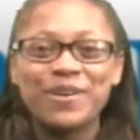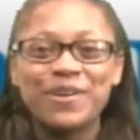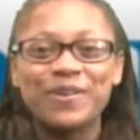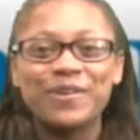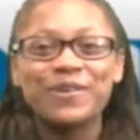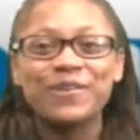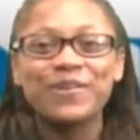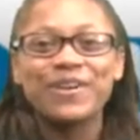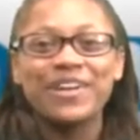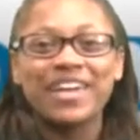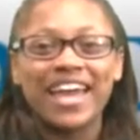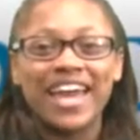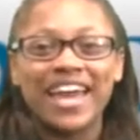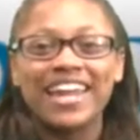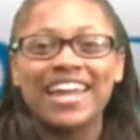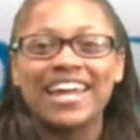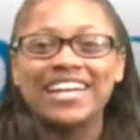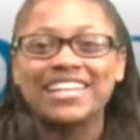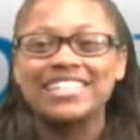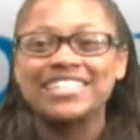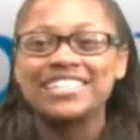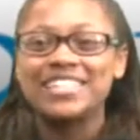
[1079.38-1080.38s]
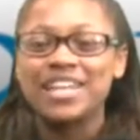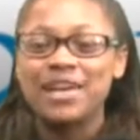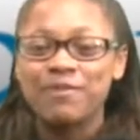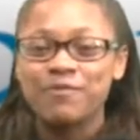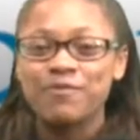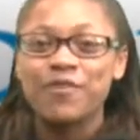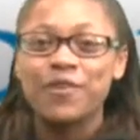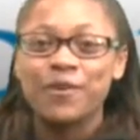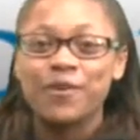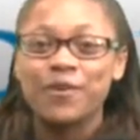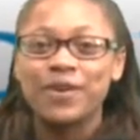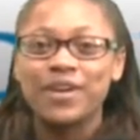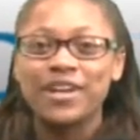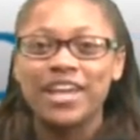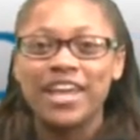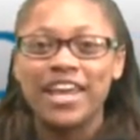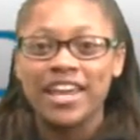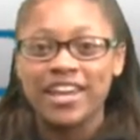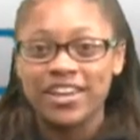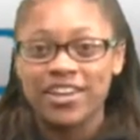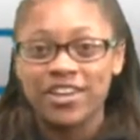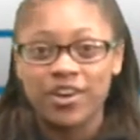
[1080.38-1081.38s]
you get a step forward
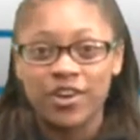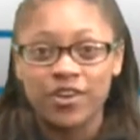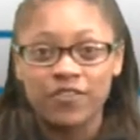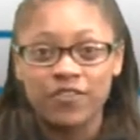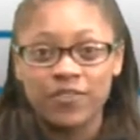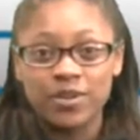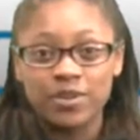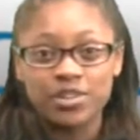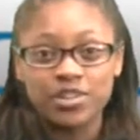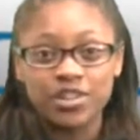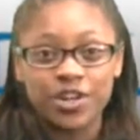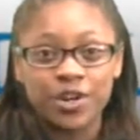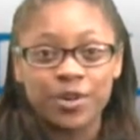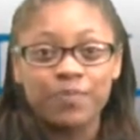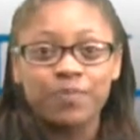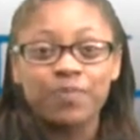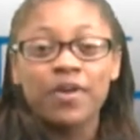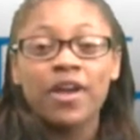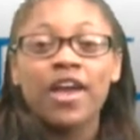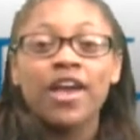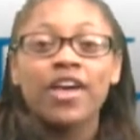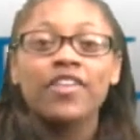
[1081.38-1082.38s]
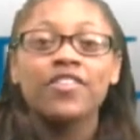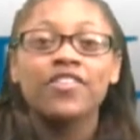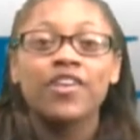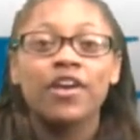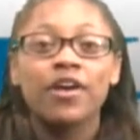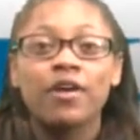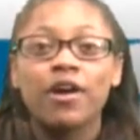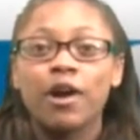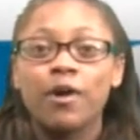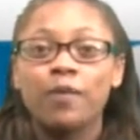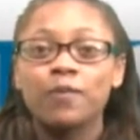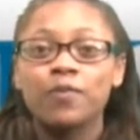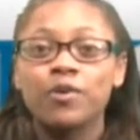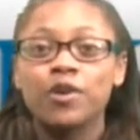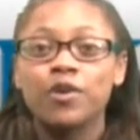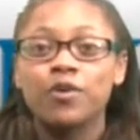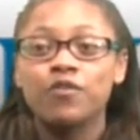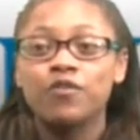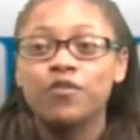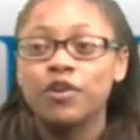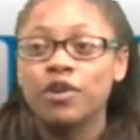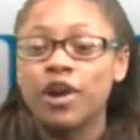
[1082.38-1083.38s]
in your future. They'll help
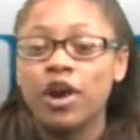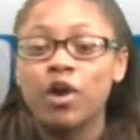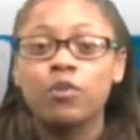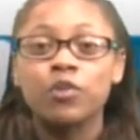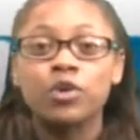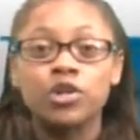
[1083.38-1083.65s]
you figure out